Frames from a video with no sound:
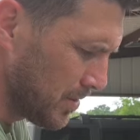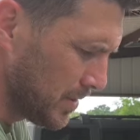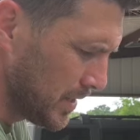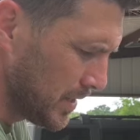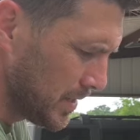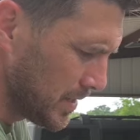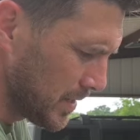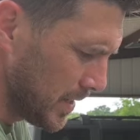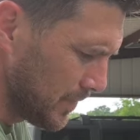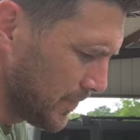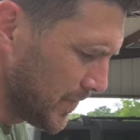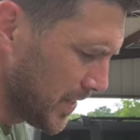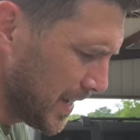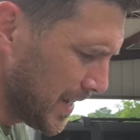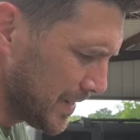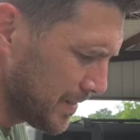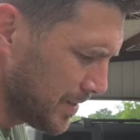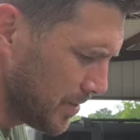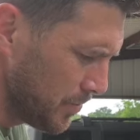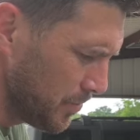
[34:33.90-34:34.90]
is I've
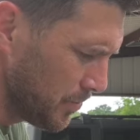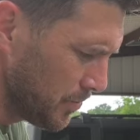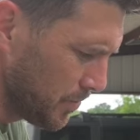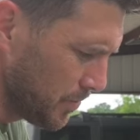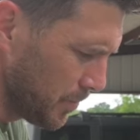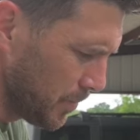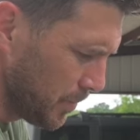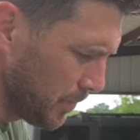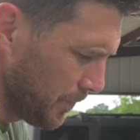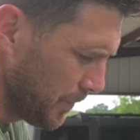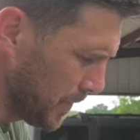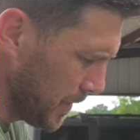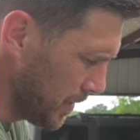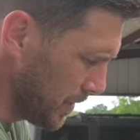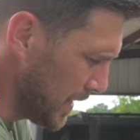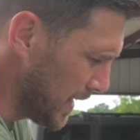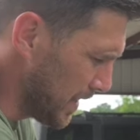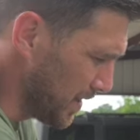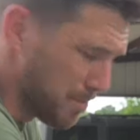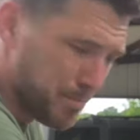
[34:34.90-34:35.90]
got to
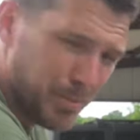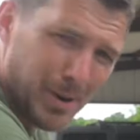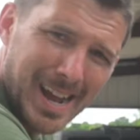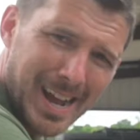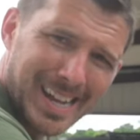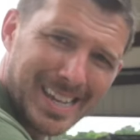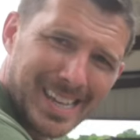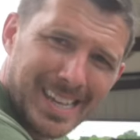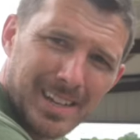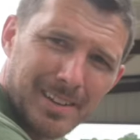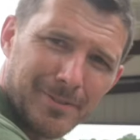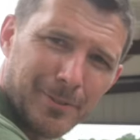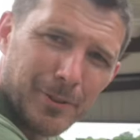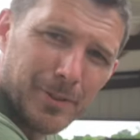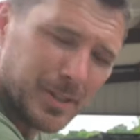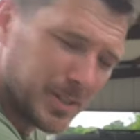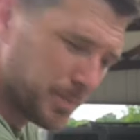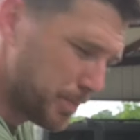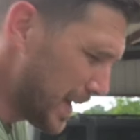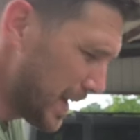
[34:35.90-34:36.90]
figure out a bracket for
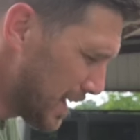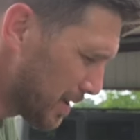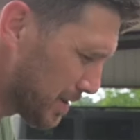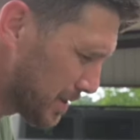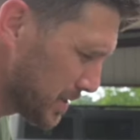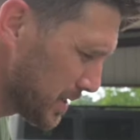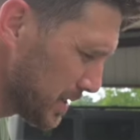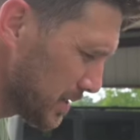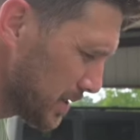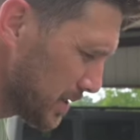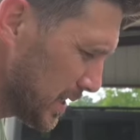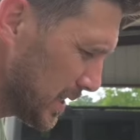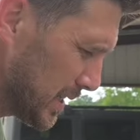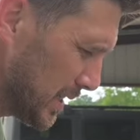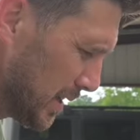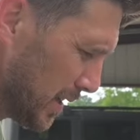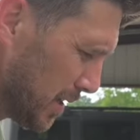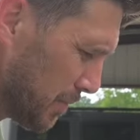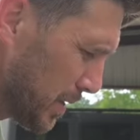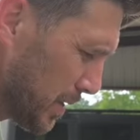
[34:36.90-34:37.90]
this power steering,
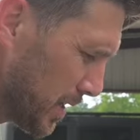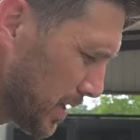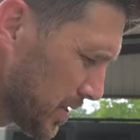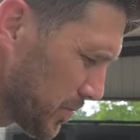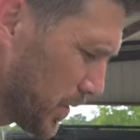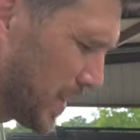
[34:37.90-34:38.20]
because we